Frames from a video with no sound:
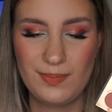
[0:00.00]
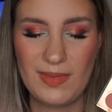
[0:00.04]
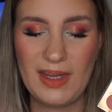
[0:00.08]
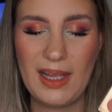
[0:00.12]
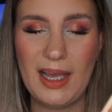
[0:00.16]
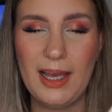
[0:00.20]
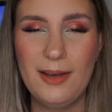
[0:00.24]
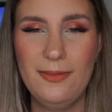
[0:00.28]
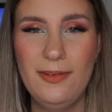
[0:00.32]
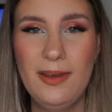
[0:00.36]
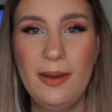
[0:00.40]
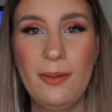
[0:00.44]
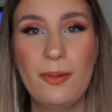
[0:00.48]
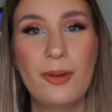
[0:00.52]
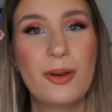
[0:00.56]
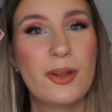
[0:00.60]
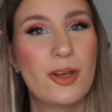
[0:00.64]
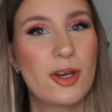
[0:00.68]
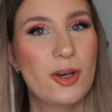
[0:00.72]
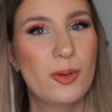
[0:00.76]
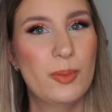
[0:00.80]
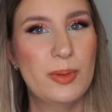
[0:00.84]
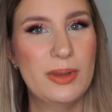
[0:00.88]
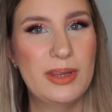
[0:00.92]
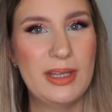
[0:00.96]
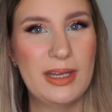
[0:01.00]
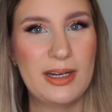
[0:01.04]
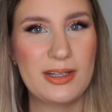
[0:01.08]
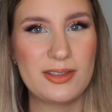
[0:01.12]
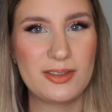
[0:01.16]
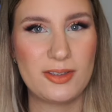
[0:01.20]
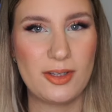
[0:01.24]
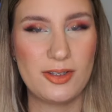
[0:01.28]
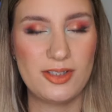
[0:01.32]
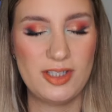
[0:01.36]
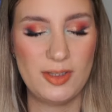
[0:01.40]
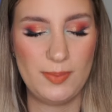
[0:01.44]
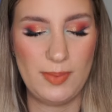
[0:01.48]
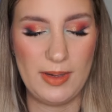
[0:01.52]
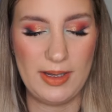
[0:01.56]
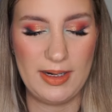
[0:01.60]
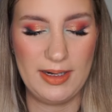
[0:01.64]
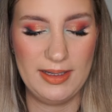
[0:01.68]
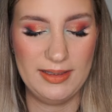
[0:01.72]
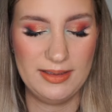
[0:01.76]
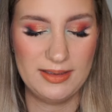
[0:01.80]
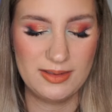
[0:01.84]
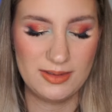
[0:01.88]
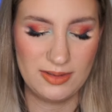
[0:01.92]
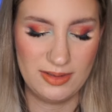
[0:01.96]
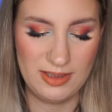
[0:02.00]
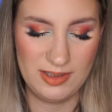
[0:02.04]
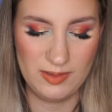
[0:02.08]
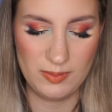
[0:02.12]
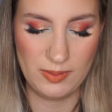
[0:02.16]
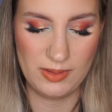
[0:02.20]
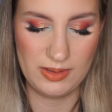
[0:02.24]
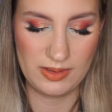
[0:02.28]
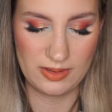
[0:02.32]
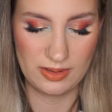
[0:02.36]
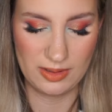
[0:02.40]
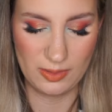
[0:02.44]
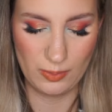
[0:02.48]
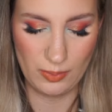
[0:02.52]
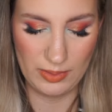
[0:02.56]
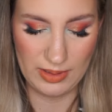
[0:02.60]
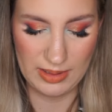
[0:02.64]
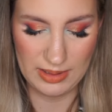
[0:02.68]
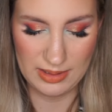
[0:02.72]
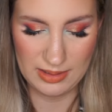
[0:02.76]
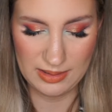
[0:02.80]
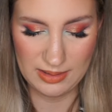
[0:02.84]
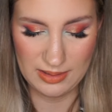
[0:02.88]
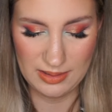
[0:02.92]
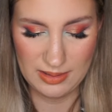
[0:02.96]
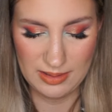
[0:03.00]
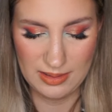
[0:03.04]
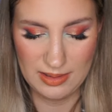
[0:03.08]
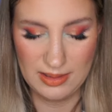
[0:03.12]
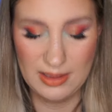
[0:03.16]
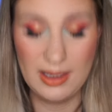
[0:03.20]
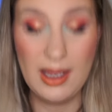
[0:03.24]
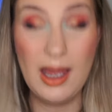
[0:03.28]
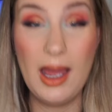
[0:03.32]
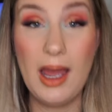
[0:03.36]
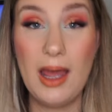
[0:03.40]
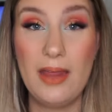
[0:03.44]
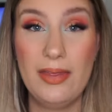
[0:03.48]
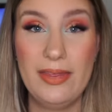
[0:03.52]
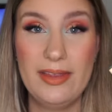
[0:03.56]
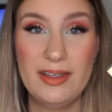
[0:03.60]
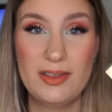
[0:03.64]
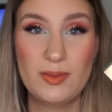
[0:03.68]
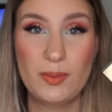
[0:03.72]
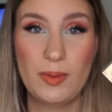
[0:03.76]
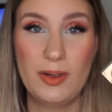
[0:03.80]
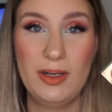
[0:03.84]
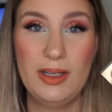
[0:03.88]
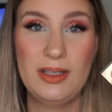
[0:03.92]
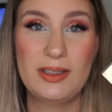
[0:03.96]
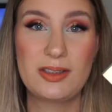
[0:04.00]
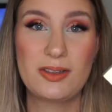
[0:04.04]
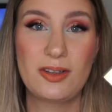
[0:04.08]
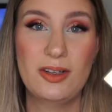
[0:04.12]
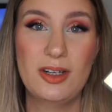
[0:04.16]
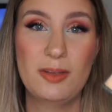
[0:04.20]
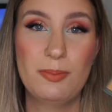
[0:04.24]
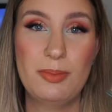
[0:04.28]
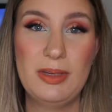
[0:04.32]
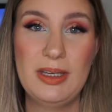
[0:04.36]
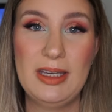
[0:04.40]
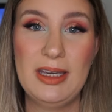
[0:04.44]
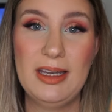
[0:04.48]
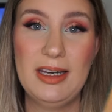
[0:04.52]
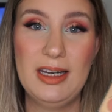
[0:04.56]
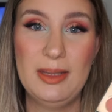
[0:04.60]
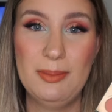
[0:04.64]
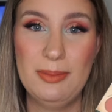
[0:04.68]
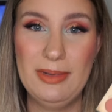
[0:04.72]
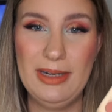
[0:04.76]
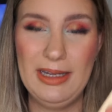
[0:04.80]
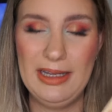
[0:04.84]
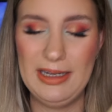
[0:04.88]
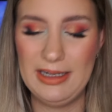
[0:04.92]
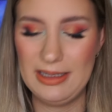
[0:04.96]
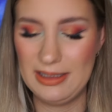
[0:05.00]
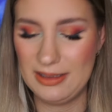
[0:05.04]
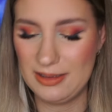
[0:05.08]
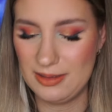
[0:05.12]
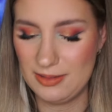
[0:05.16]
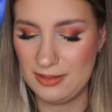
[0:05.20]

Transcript: I think I'm going to go with the Anastasia palette. So this one is going to win, and this one is going to be eliminated.